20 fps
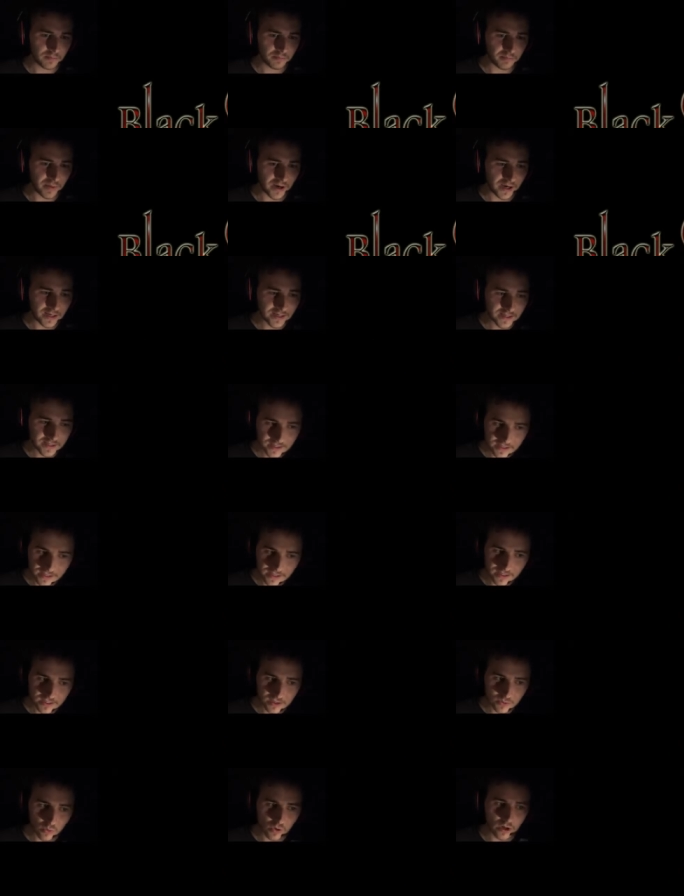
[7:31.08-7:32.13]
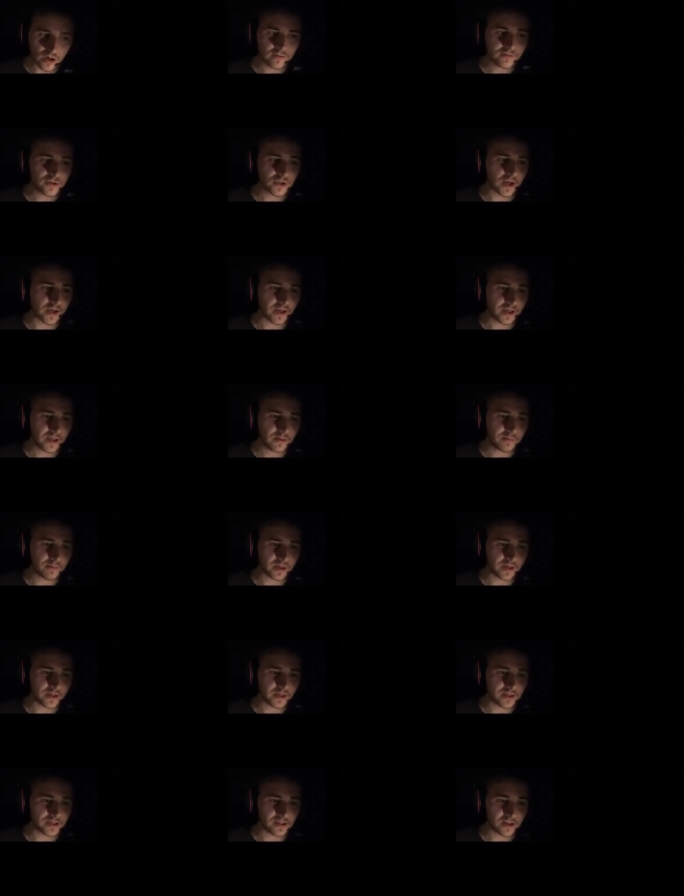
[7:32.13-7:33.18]
But it's worth checking
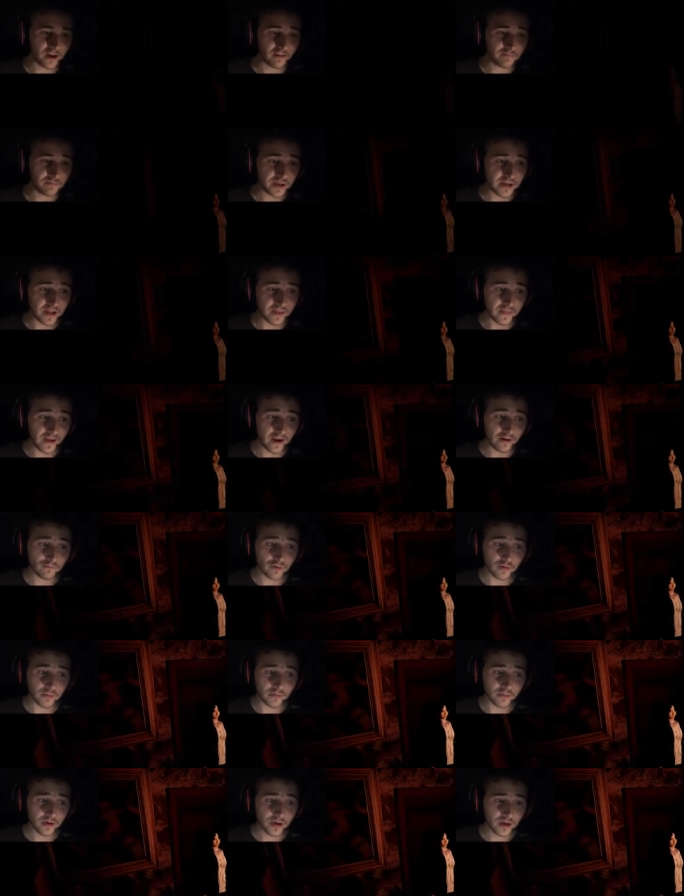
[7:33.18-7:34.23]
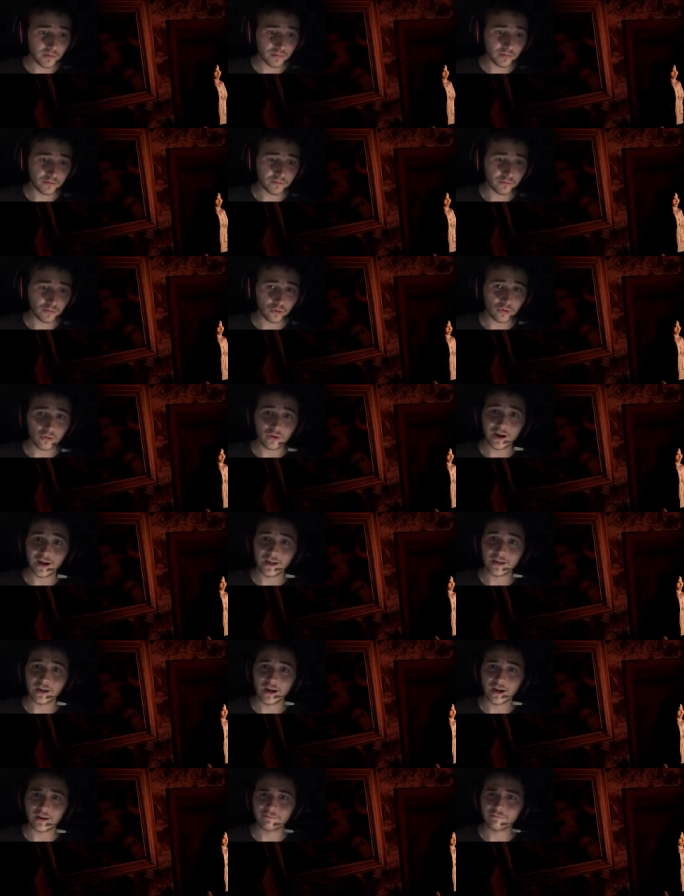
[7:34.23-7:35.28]
because I've been in that room before
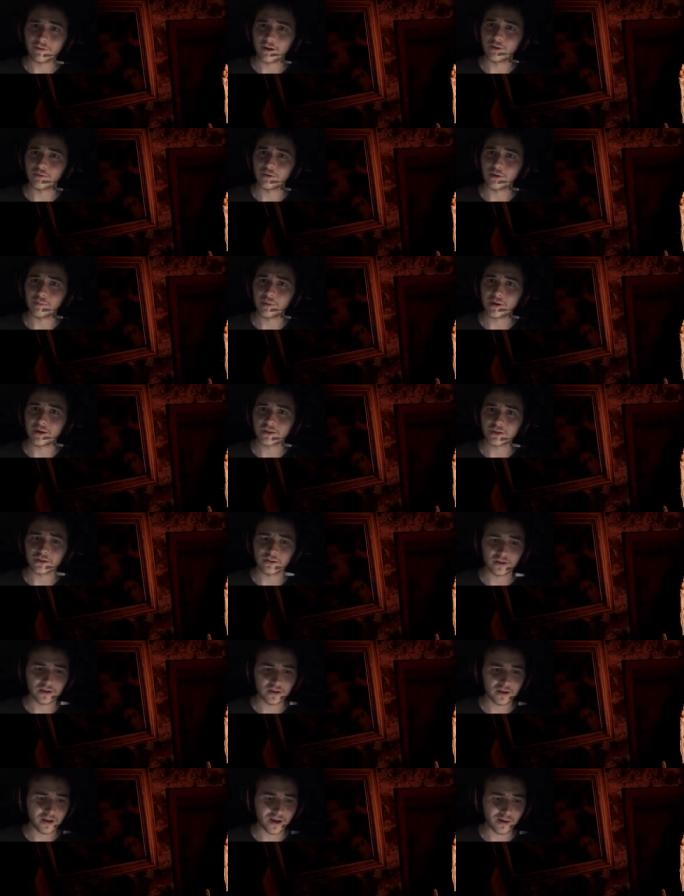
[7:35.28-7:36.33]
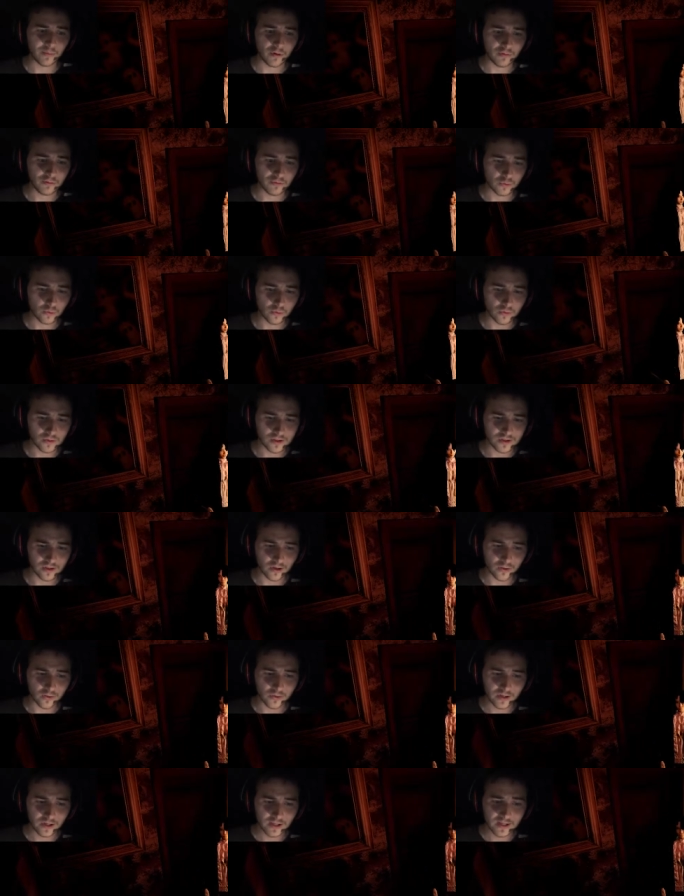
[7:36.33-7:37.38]
and I found a picture that can come off the wall,
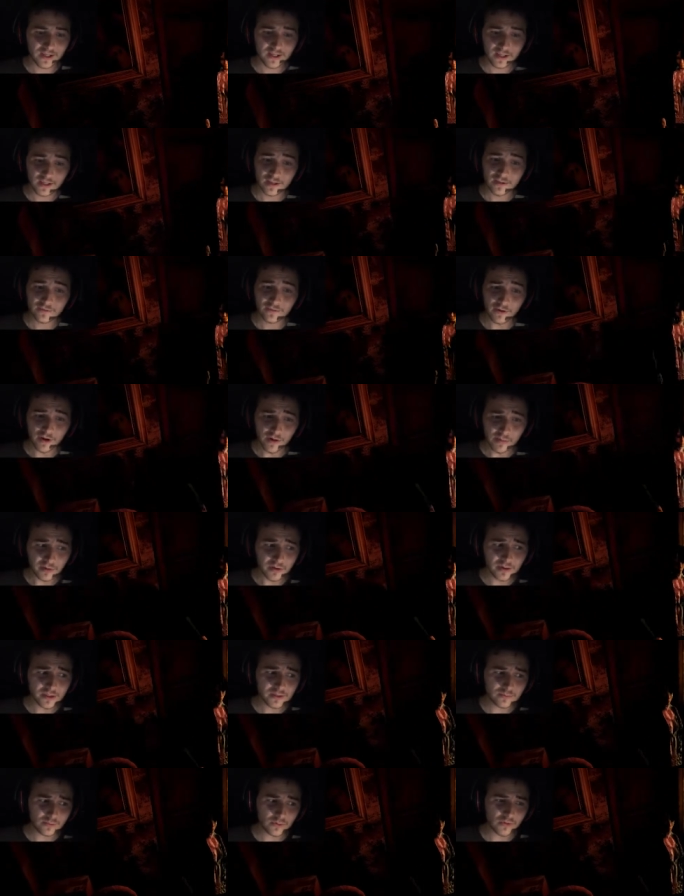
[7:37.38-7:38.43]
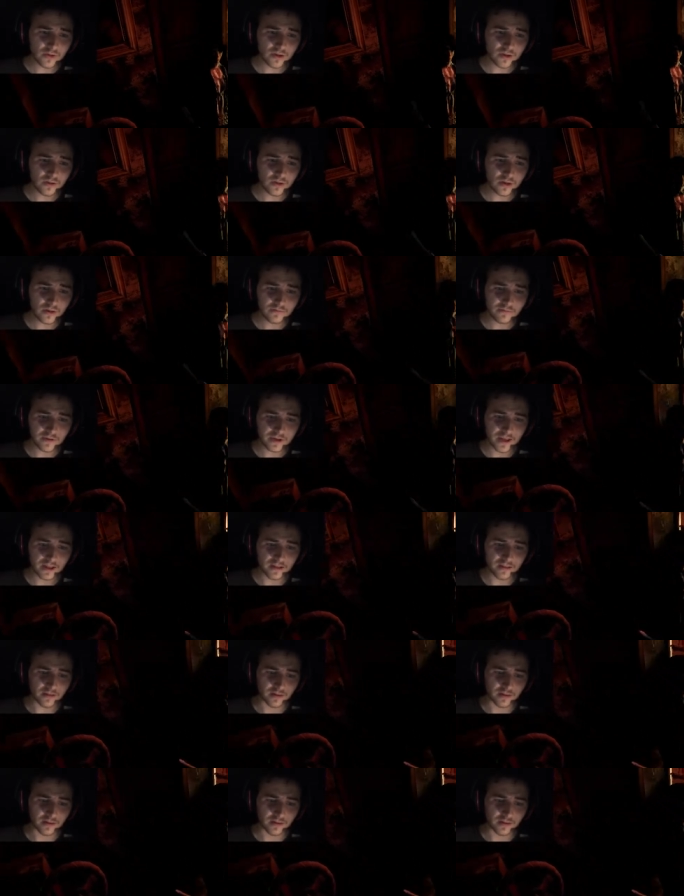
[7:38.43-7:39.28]
so it's very possible that you can forget